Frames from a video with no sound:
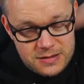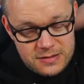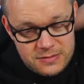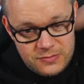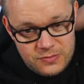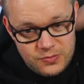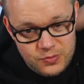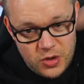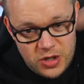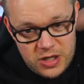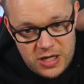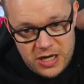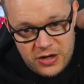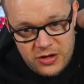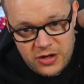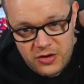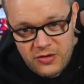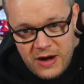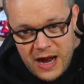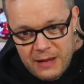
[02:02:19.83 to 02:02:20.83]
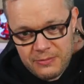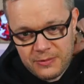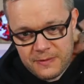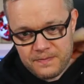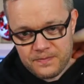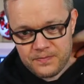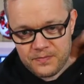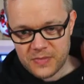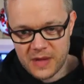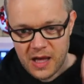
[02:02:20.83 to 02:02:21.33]
What a load of crap.
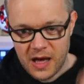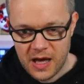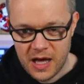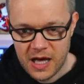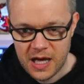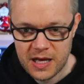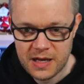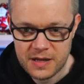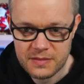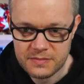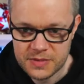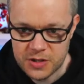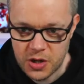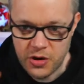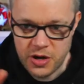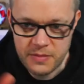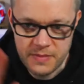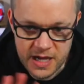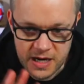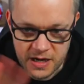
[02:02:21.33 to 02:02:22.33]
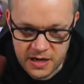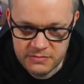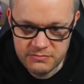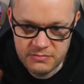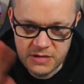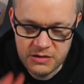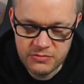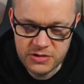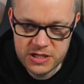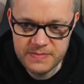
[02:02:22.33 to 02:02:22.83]
Uh, sorry, Min, I,
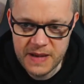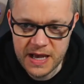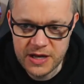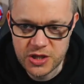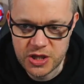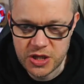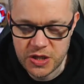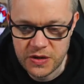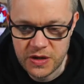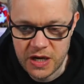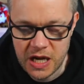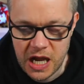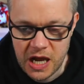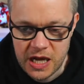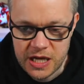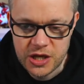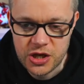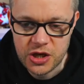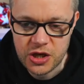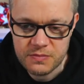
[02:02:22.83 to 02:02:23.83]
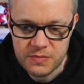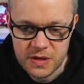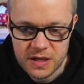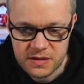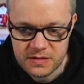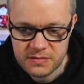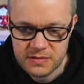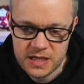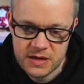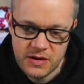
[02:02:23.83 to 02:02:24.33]
I respect you and I like you, but
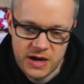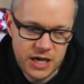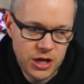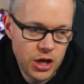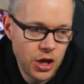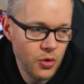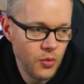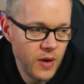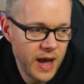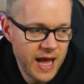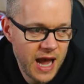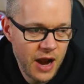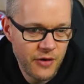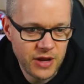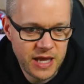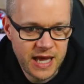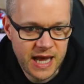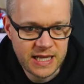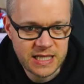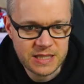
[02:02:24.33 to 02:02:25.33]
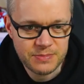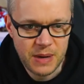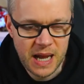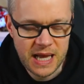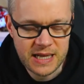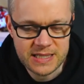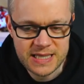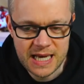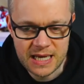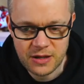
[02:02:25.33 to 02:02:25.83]
there ain't no way Harry Kane's
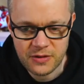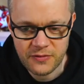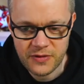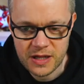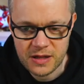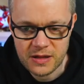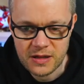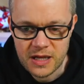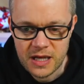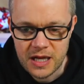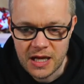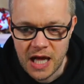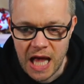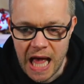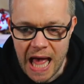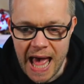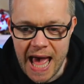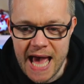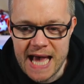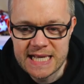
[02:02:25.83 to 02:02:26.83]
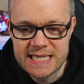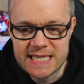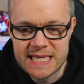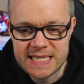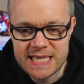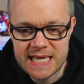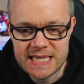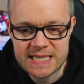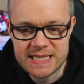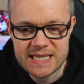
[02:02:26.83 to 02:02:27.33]
playing second fiddle. Eight
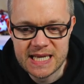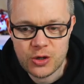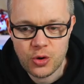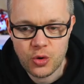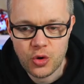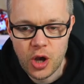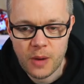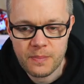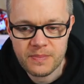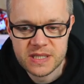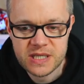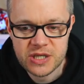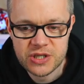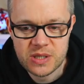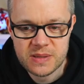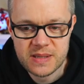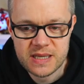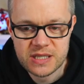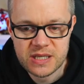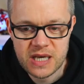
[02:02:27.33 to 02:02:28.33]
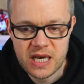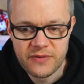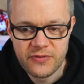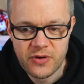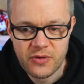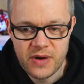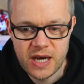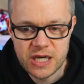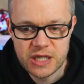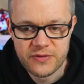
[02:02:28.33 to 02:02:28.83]
assists in all competition this year for
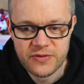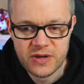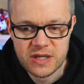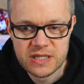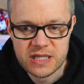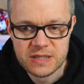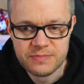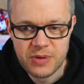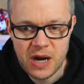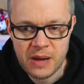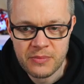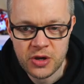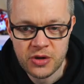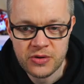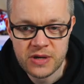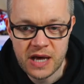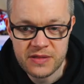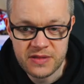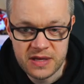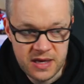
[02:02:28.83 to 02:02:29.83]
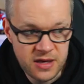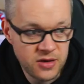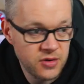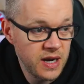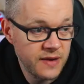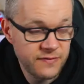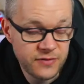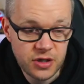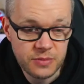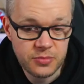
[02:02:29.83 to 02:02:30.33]
Rashford, says Pramud. I think he could
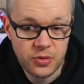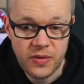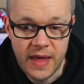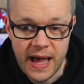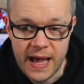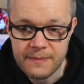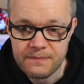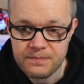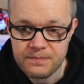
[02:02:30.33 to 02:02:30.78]
have double that.